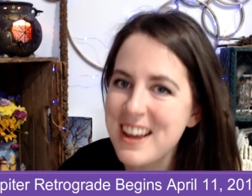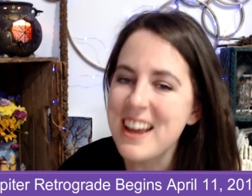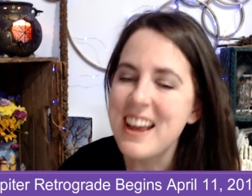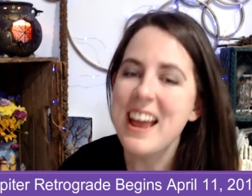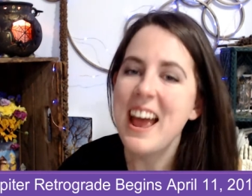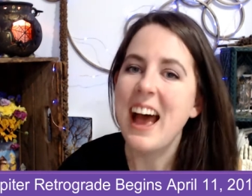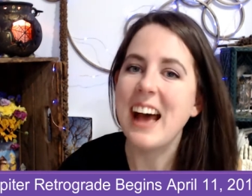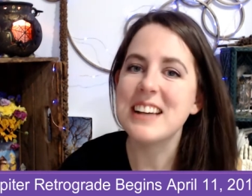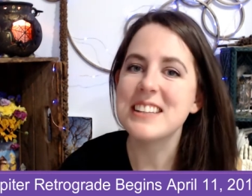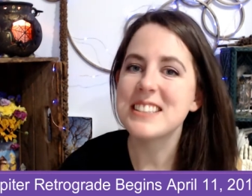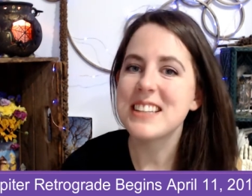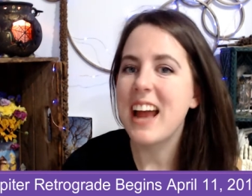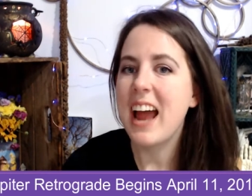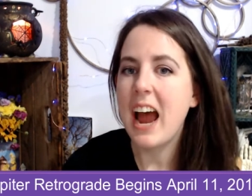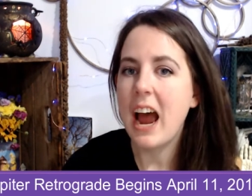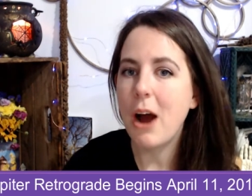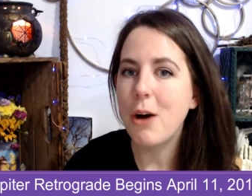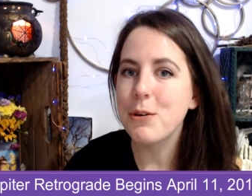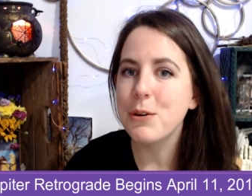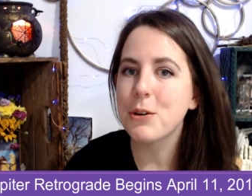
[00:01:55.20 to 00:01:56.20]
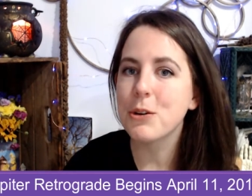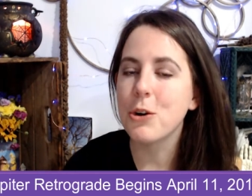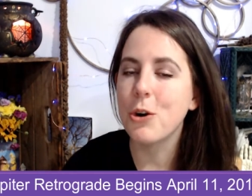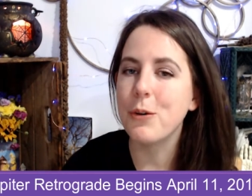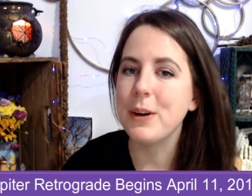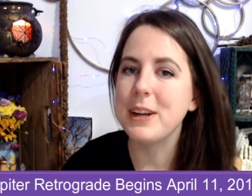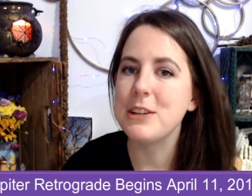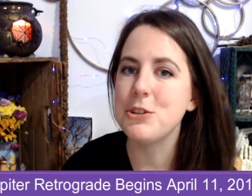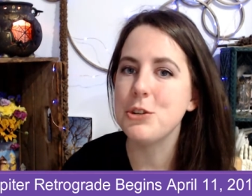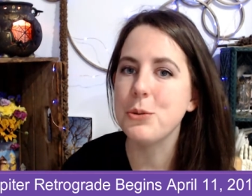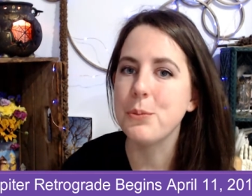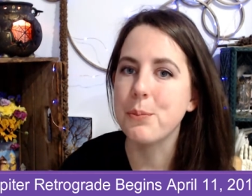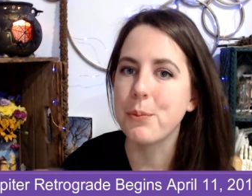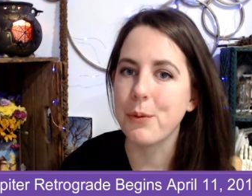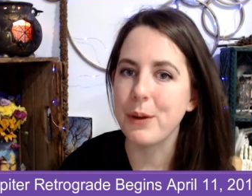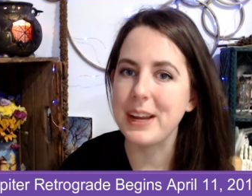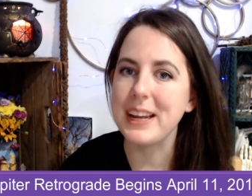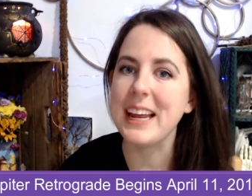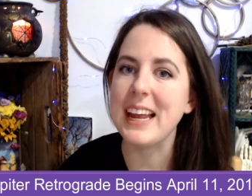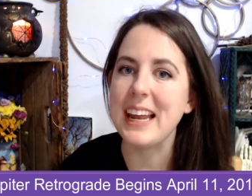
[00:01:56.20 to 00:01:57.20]
as to how you're going to
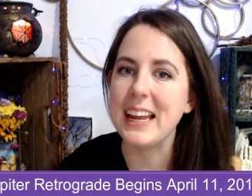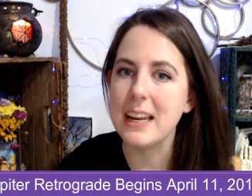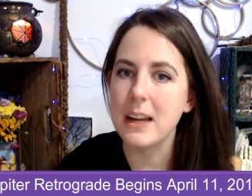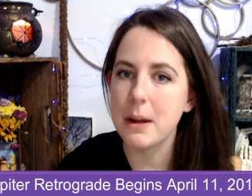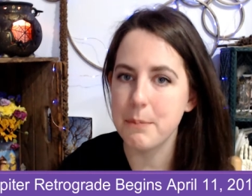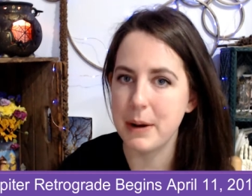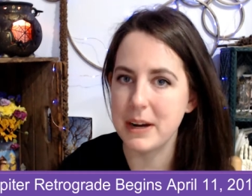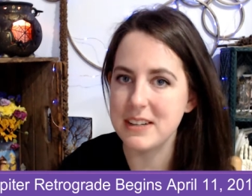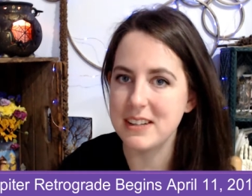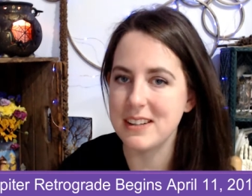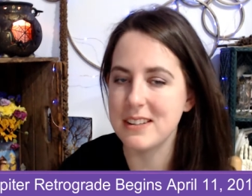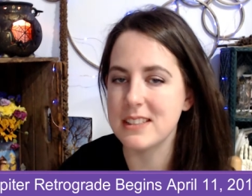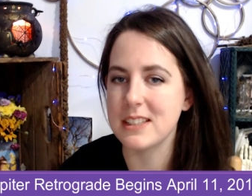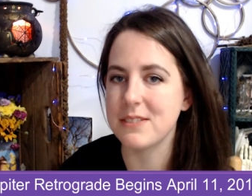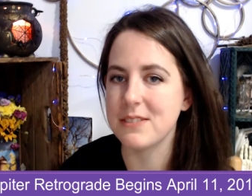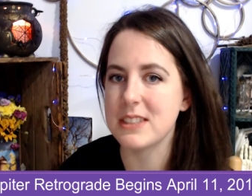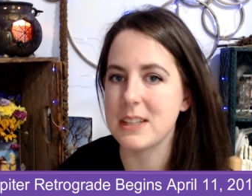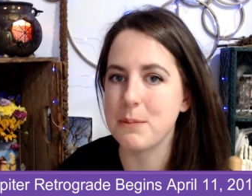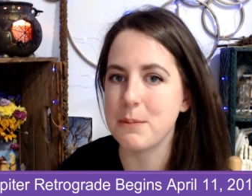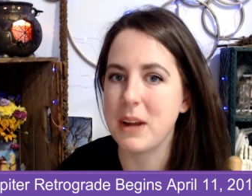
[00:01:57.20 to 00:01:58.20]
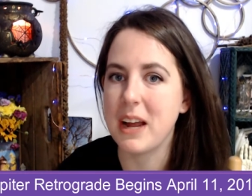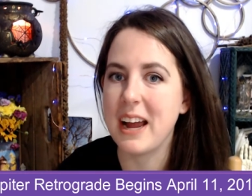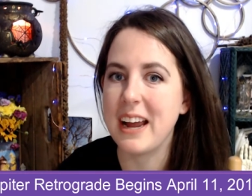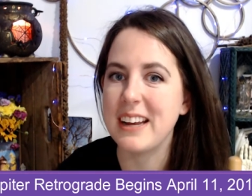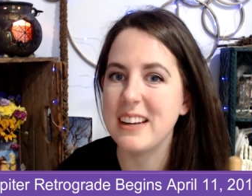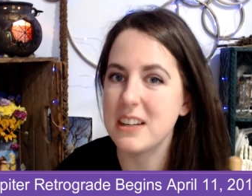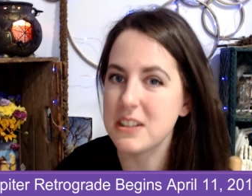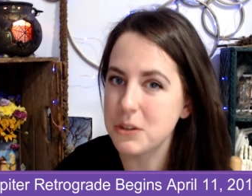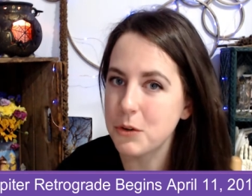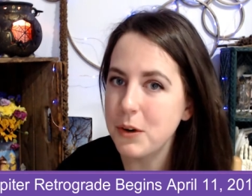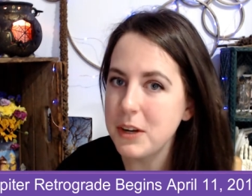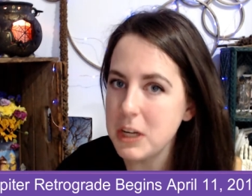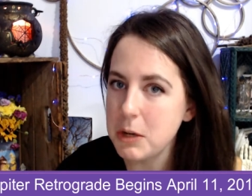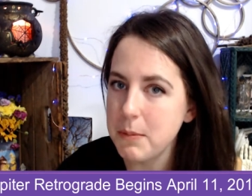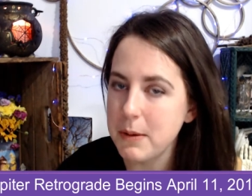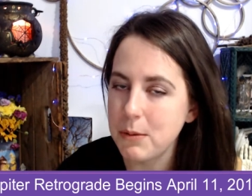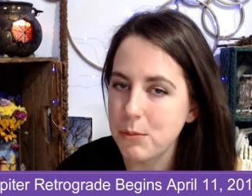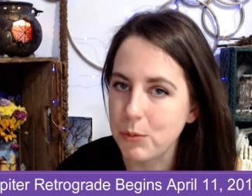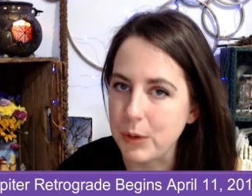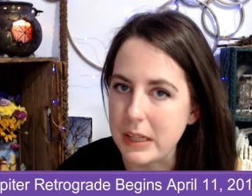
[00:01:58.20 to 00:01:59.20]
bring in abundance of some kind is going to
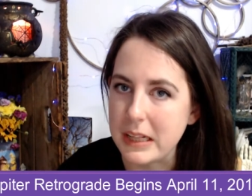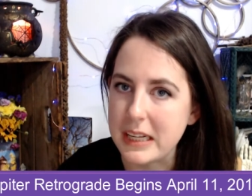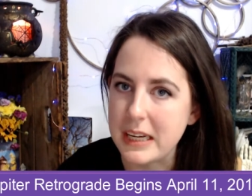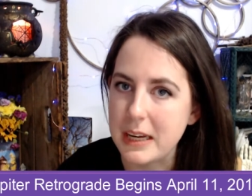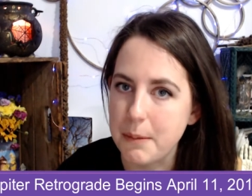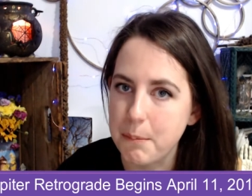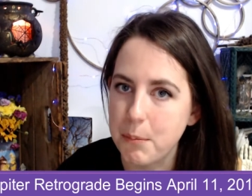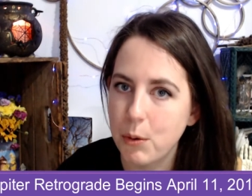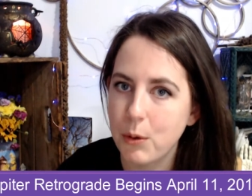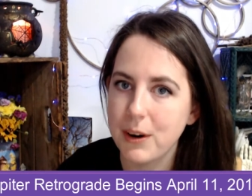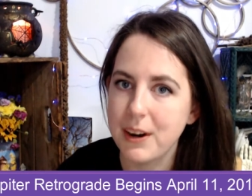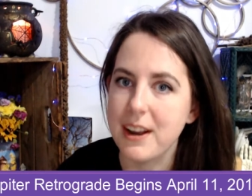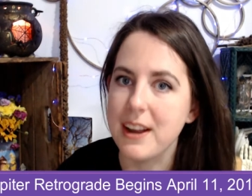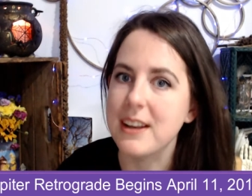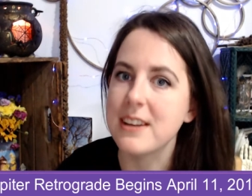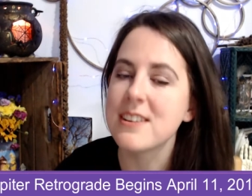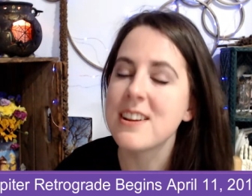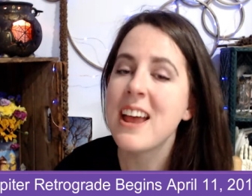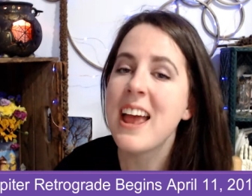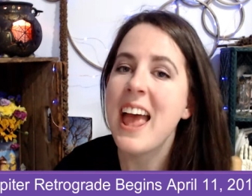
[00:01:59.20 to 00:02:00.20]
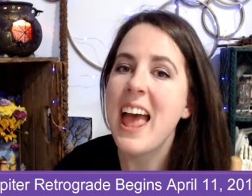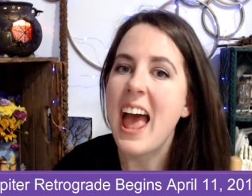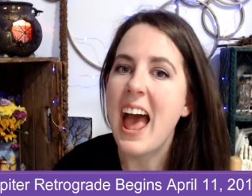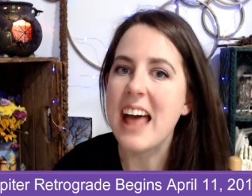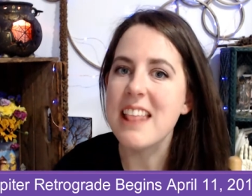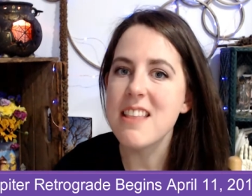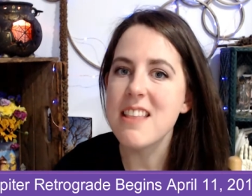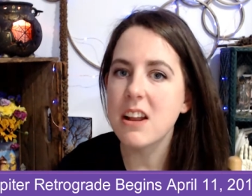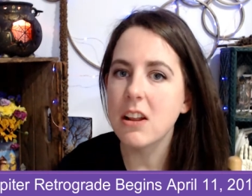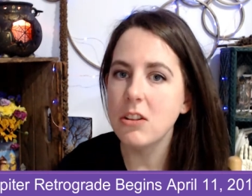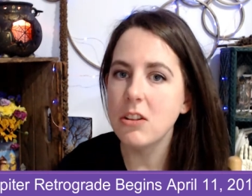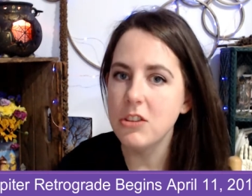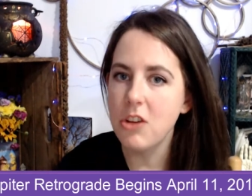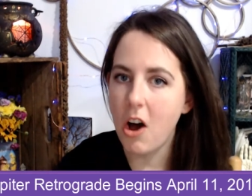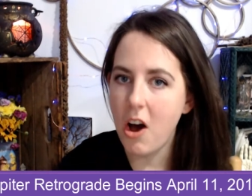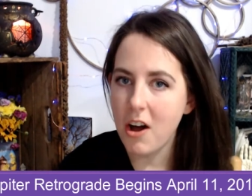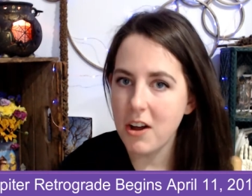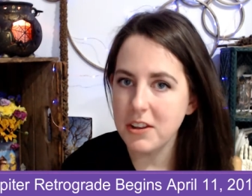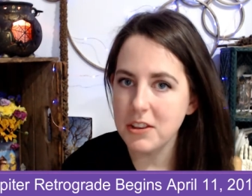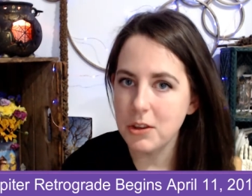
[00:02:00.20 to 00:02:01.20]
be really important. And then
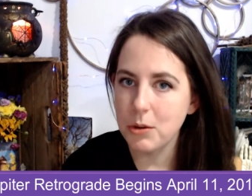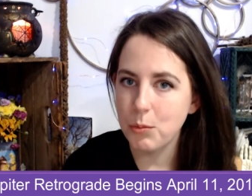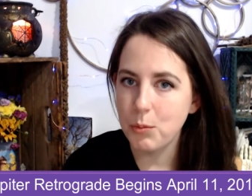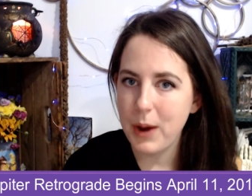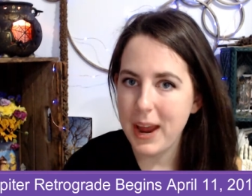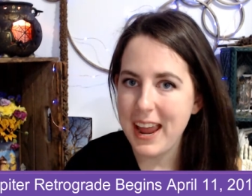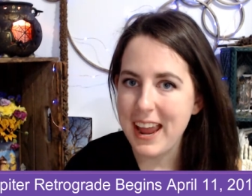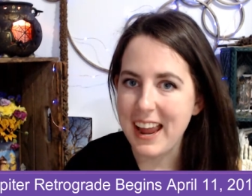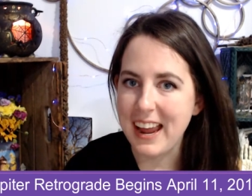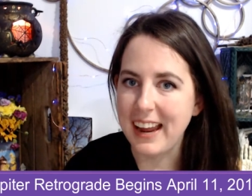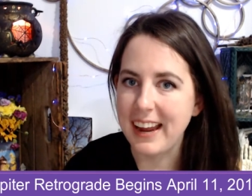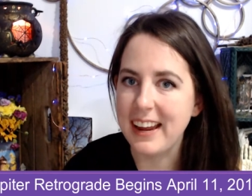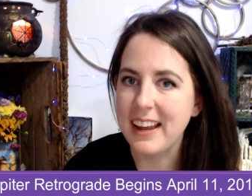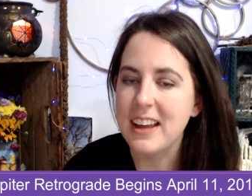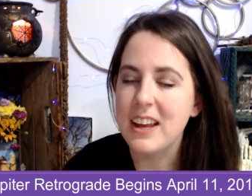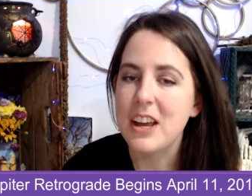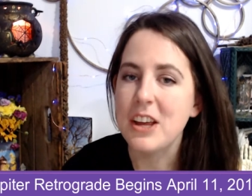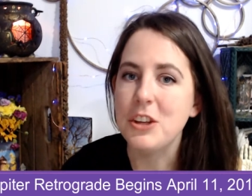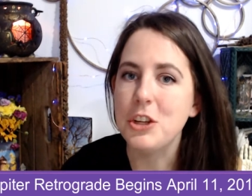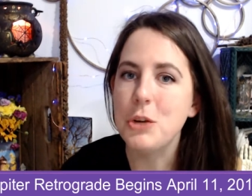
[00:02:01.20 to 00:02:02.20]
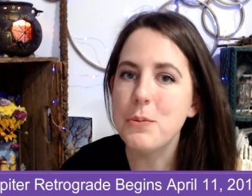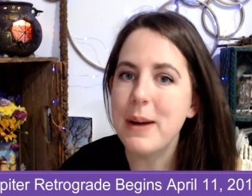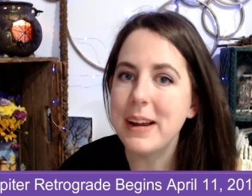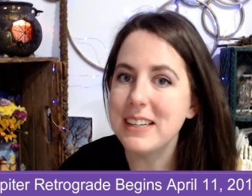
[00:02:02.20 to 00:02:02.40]
along the way, you might